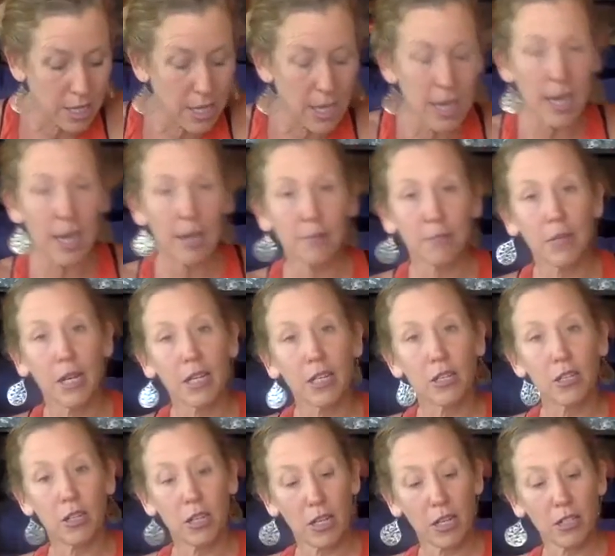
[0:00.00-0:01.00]

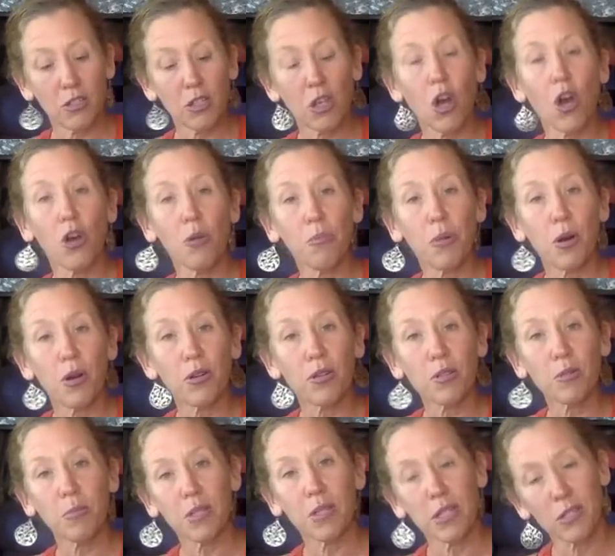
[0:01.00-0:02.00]
toe box,
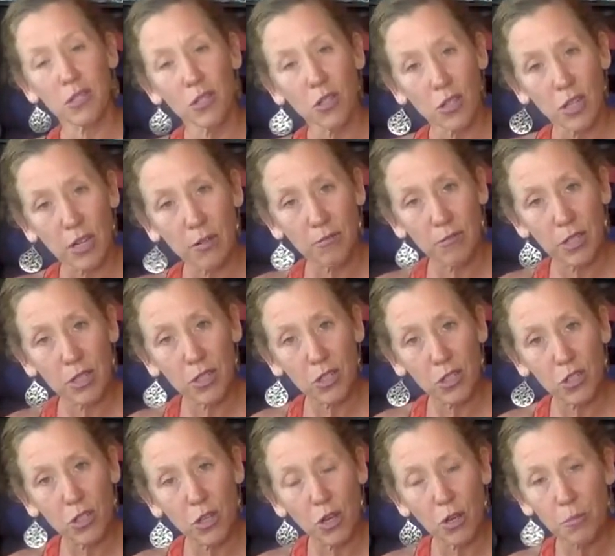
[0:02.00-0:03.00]
but it's not a rigid
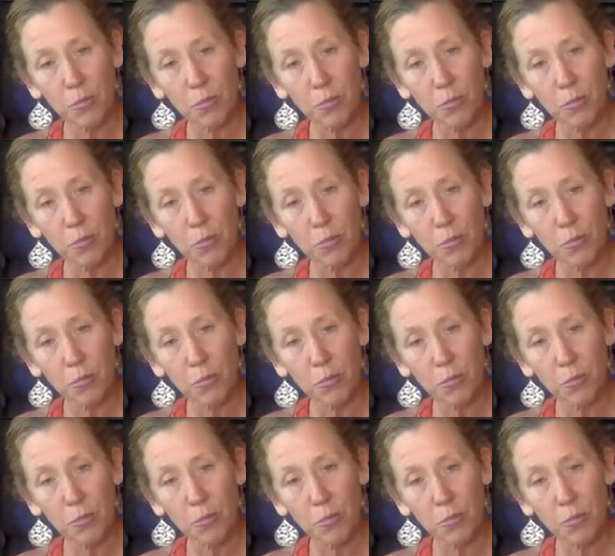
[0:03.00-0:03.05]
toe